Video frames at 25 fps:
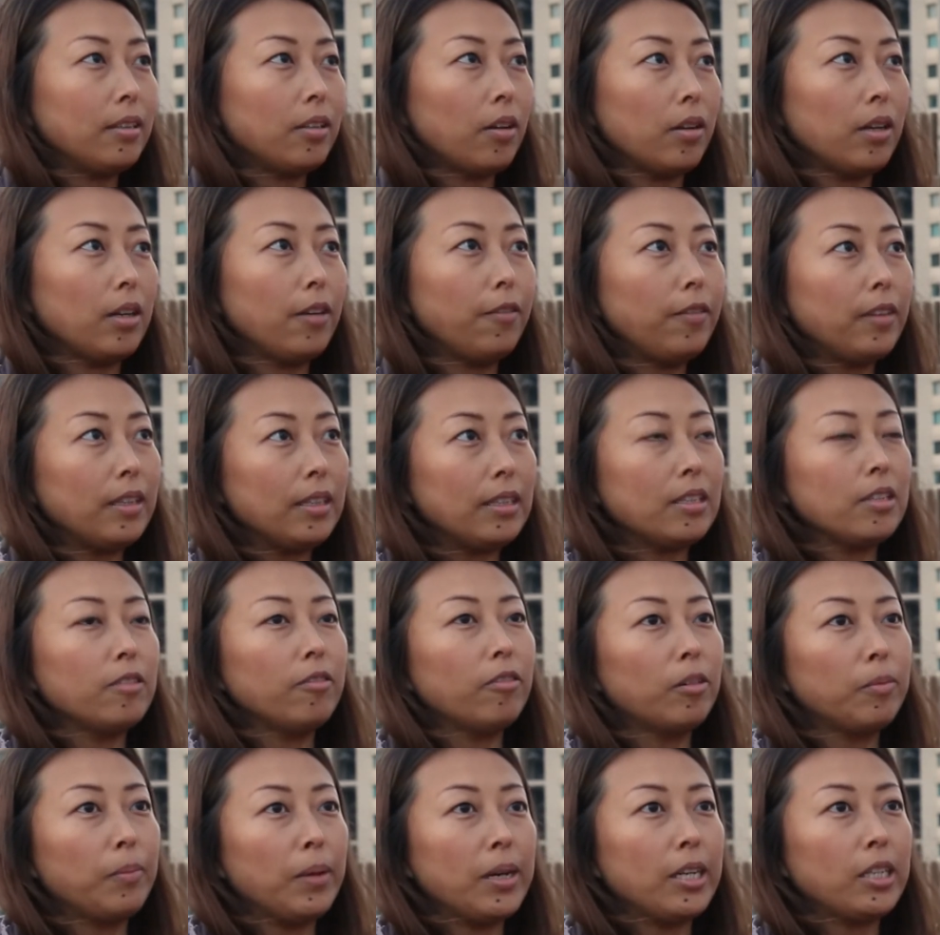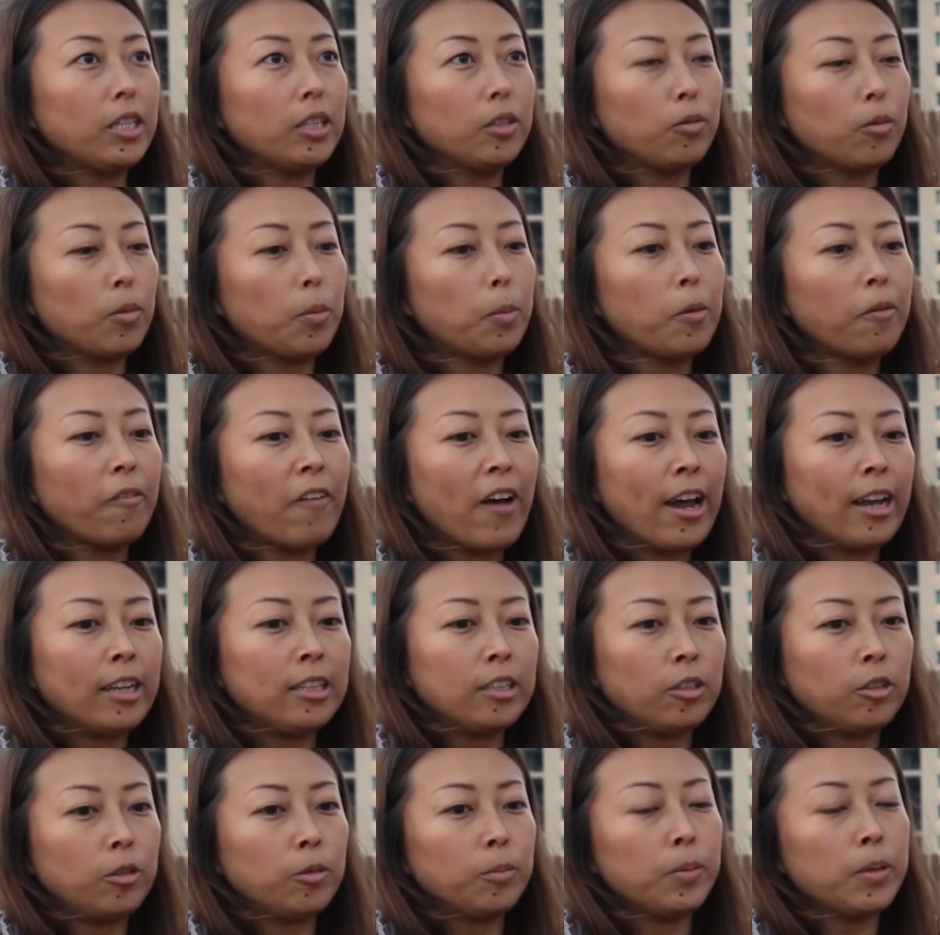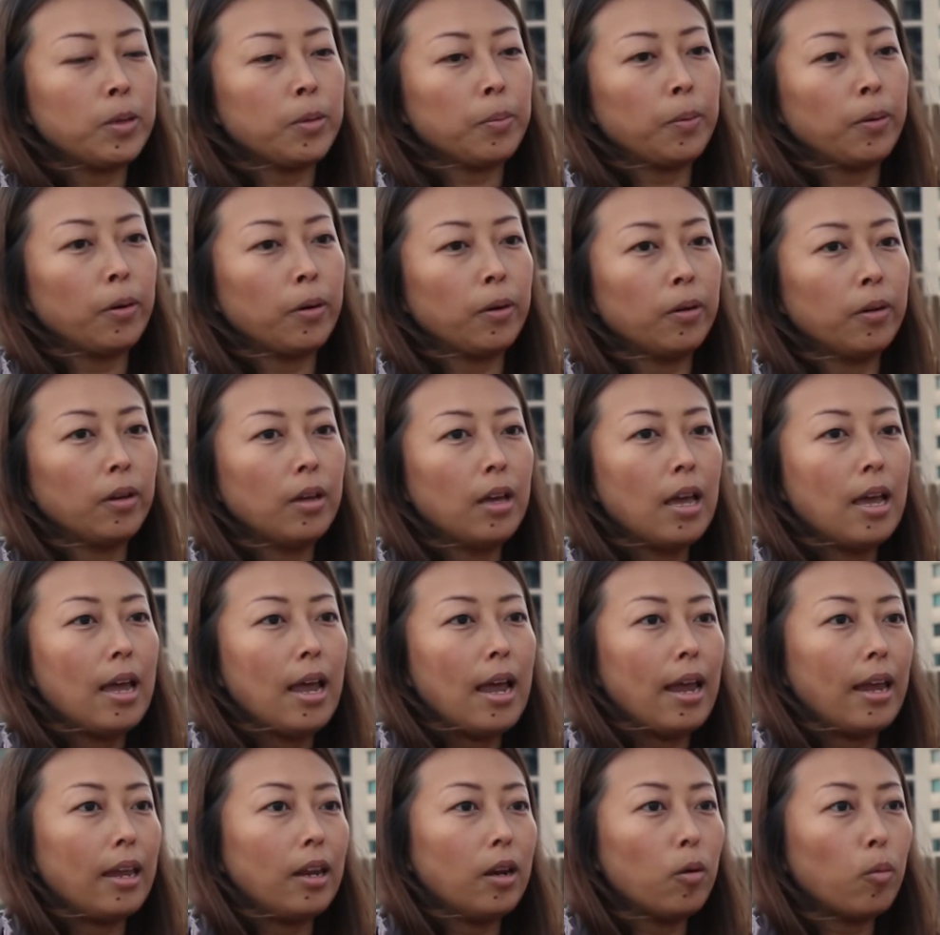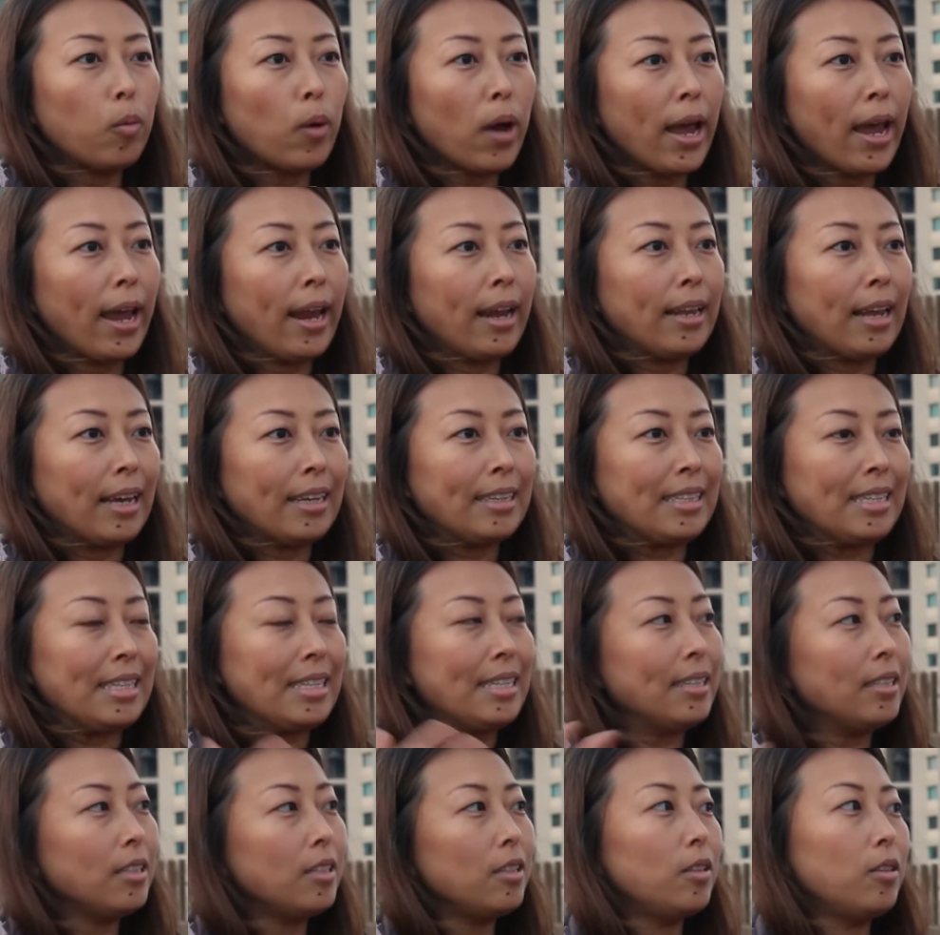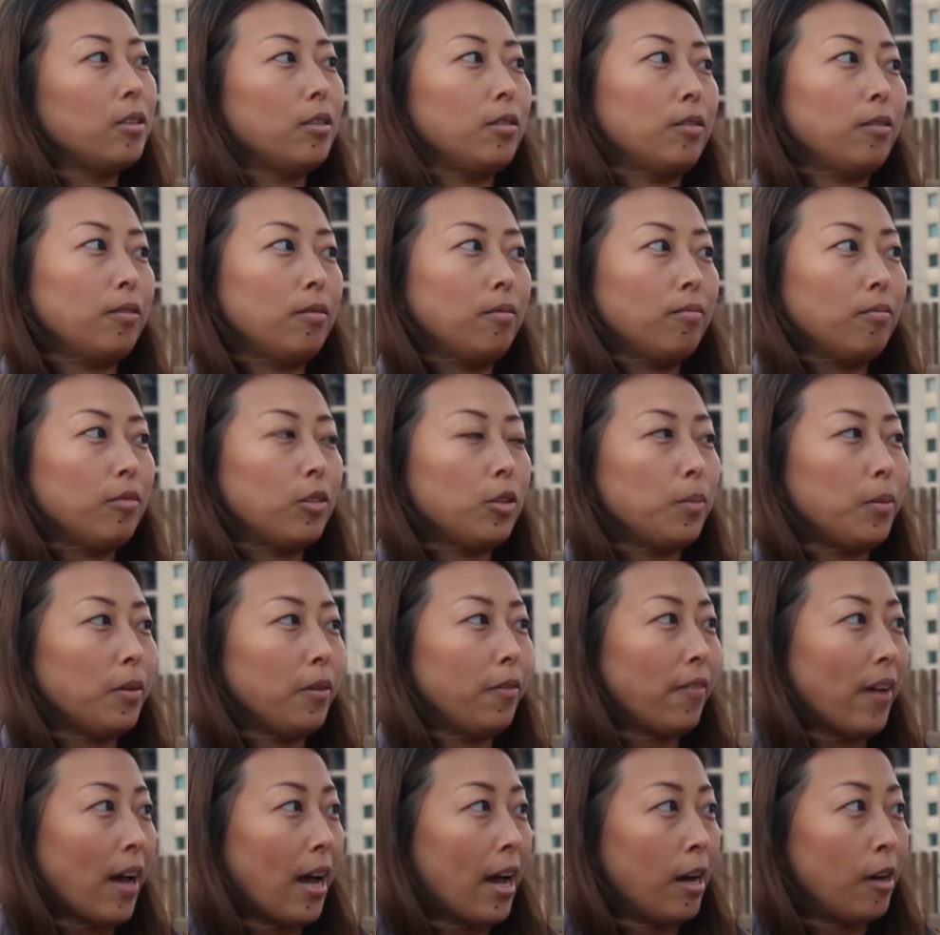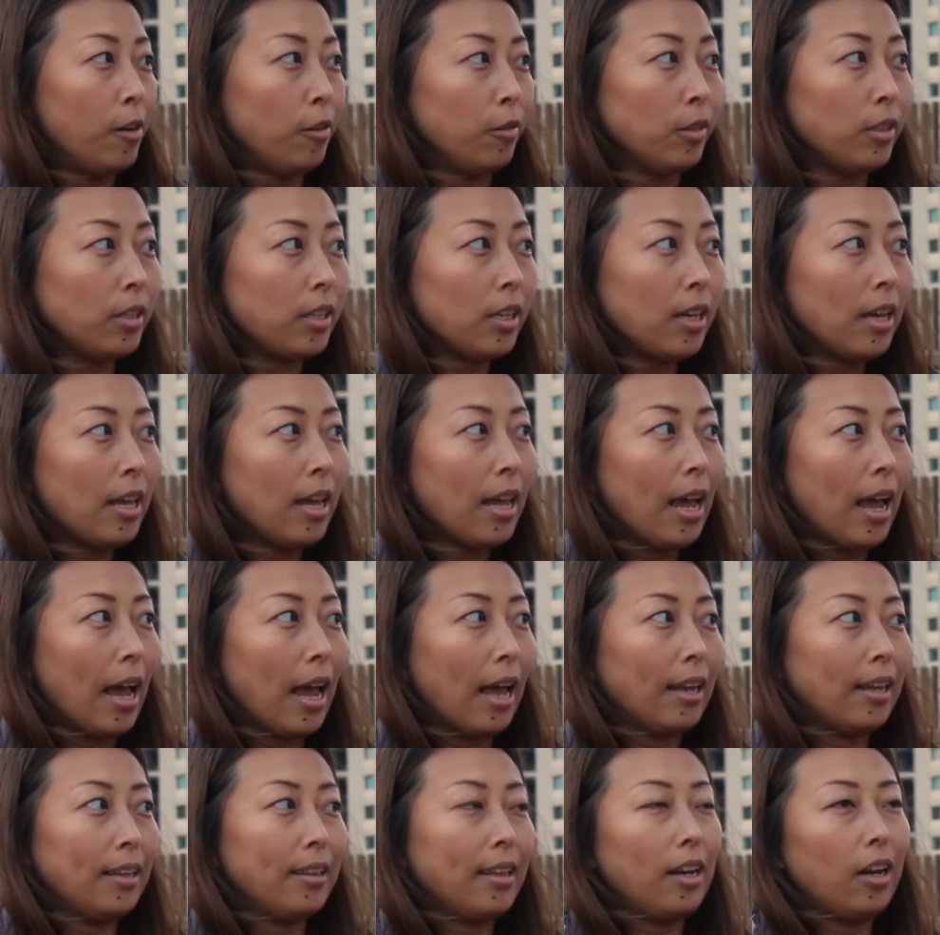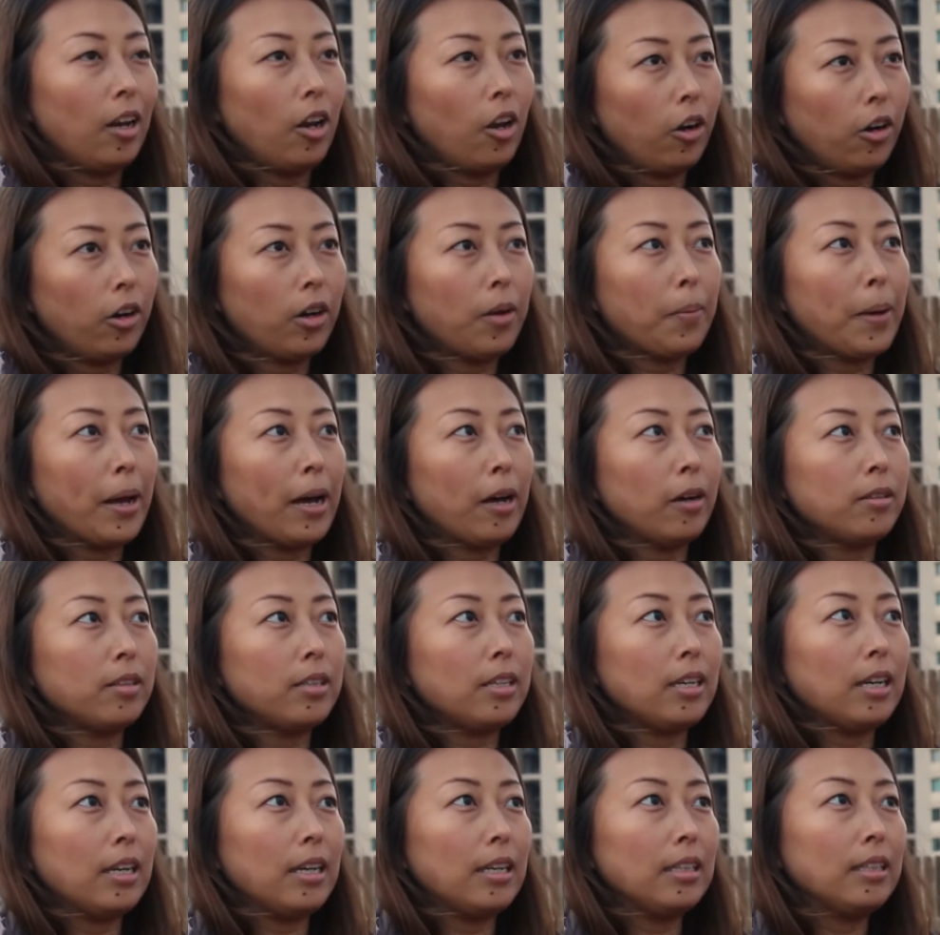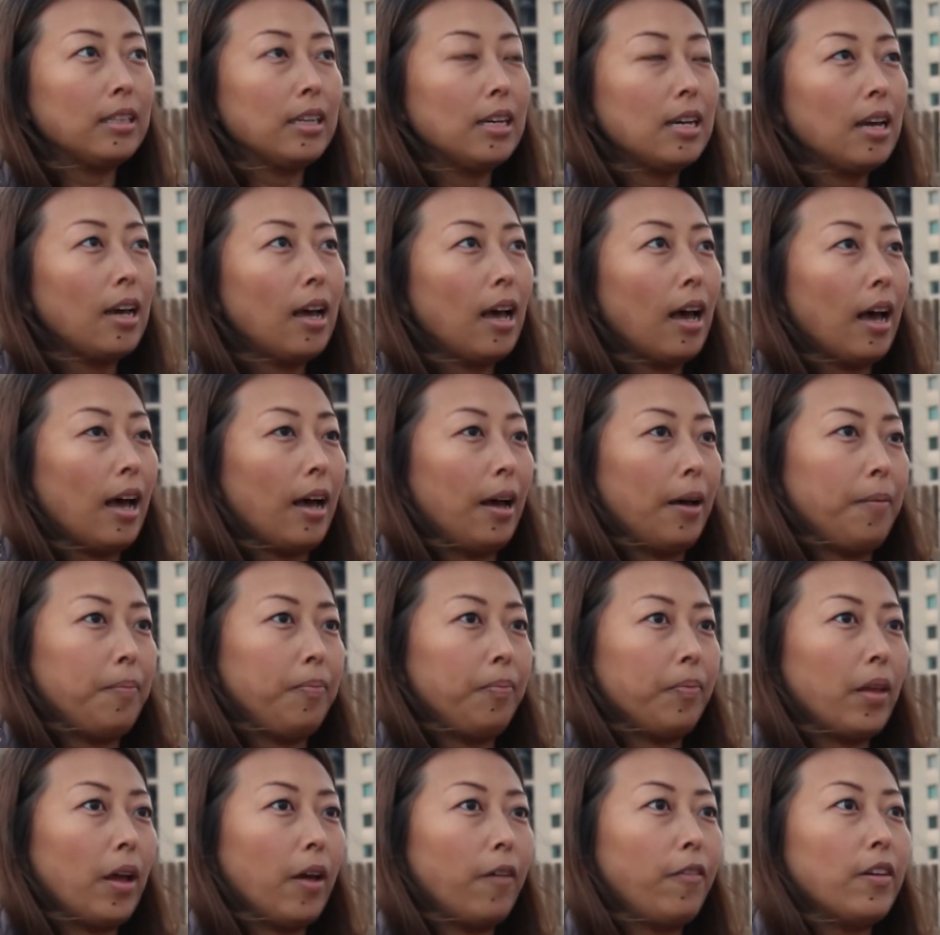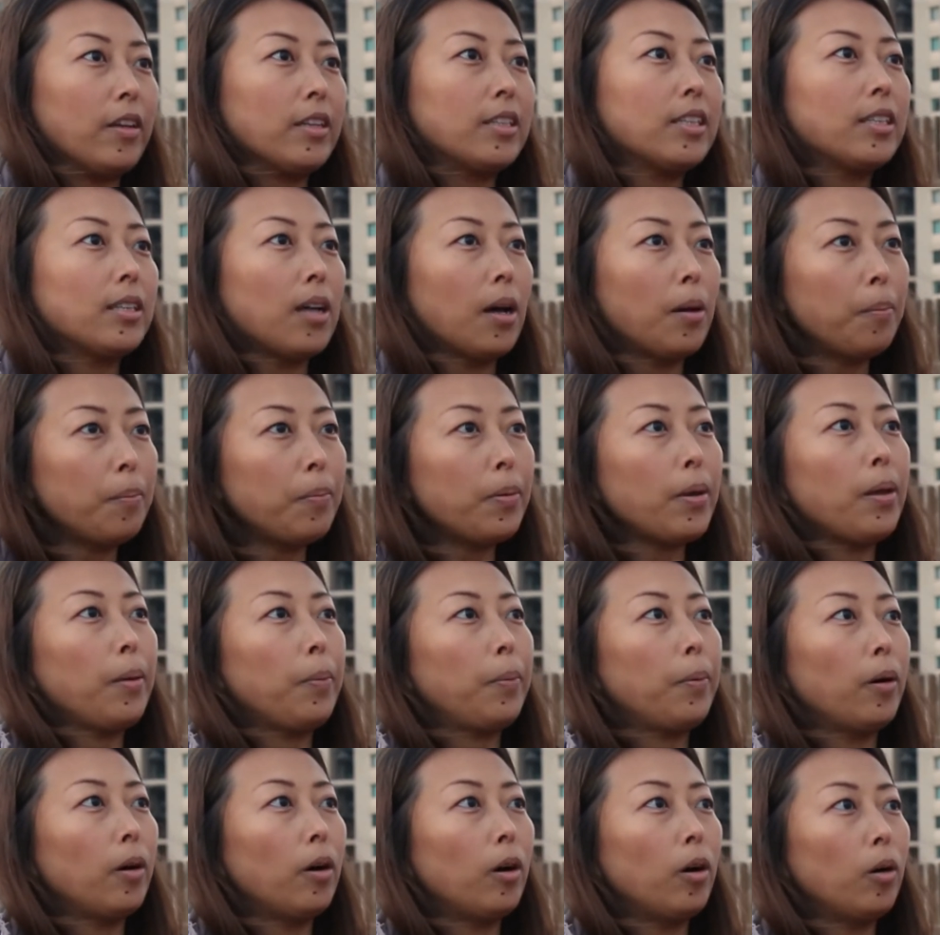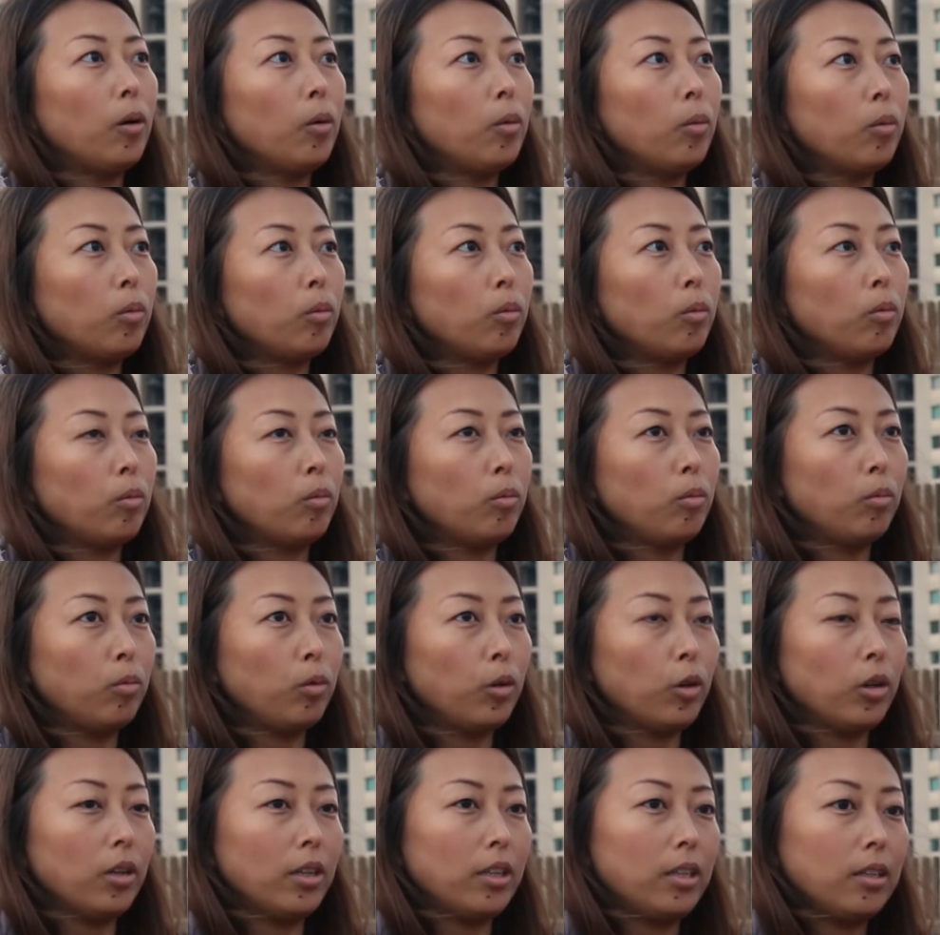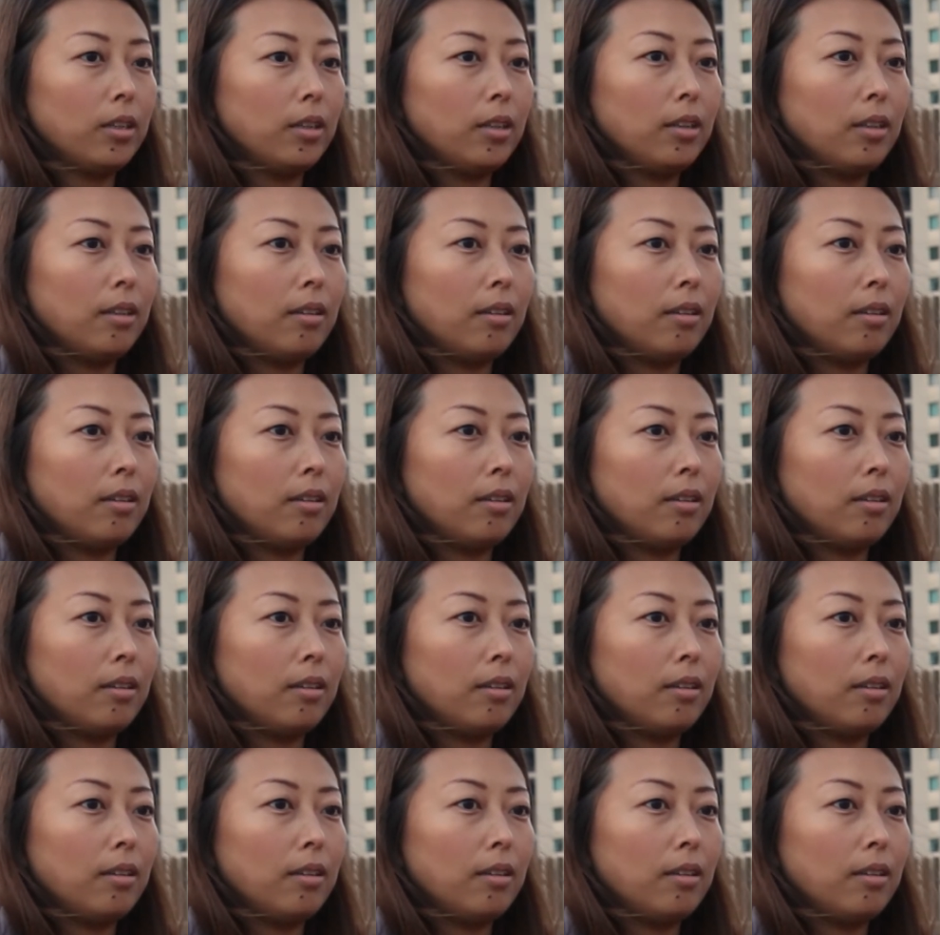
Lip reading: So if these information were provided to people in a way that's easy to be found, and then they learn about it, I think some people would,